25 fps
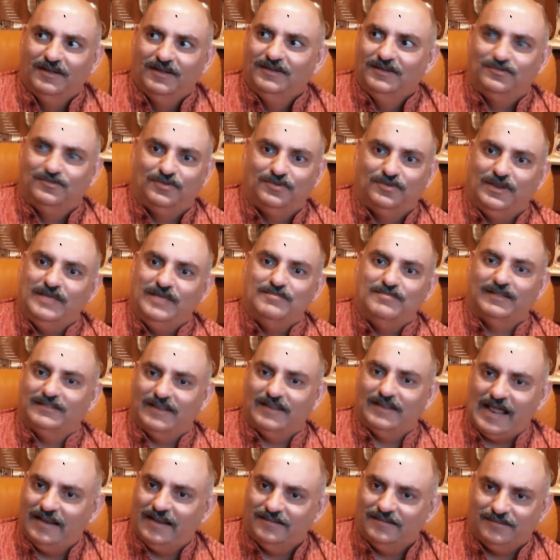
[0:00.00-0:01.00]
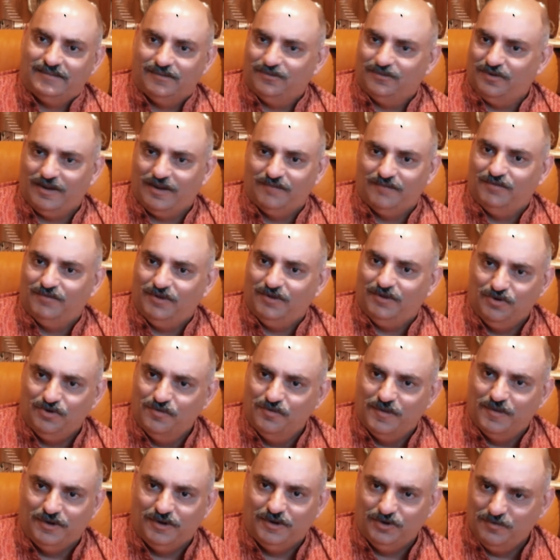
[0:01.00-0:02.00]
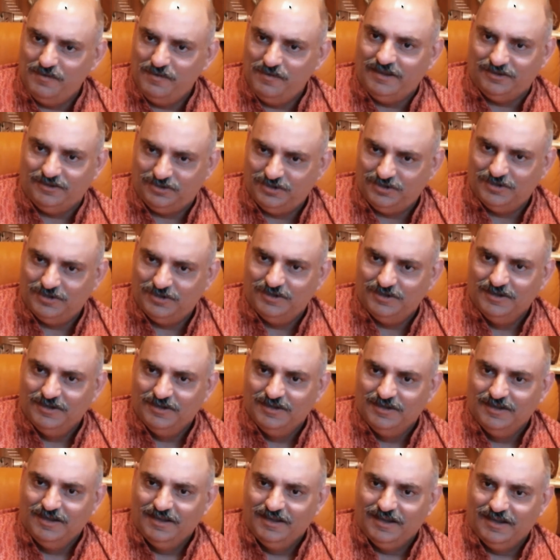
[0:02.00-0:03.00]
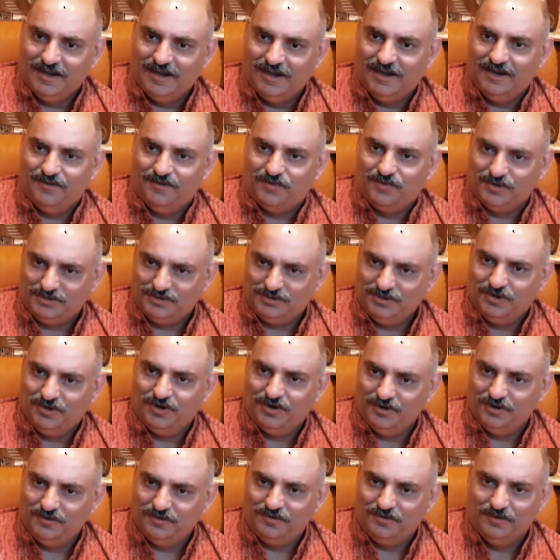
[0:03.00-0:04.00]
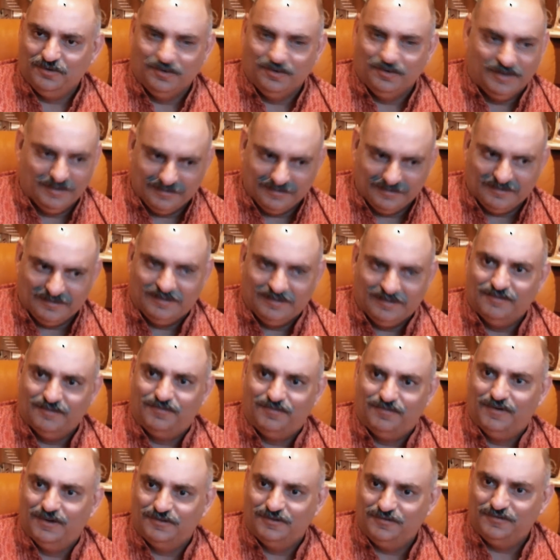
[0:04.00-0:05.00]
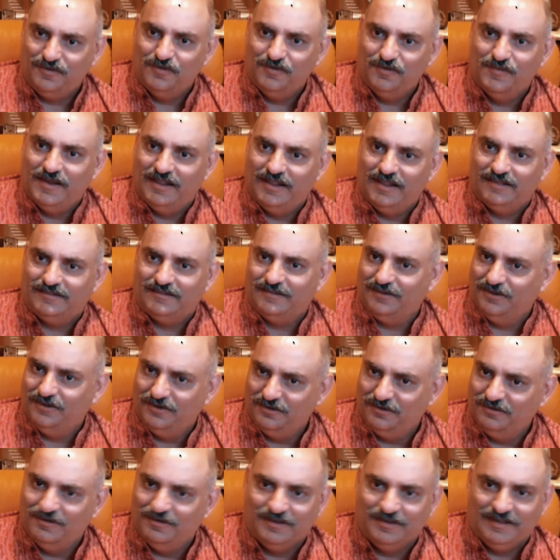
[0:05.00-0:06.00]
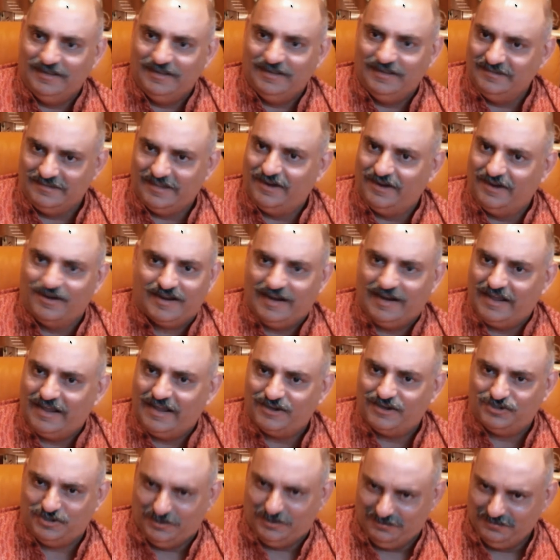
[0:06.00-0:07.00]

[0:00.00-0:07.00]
3-month analysis on every human you meet. What you're going to do is, in the first few minutes, is there a connection?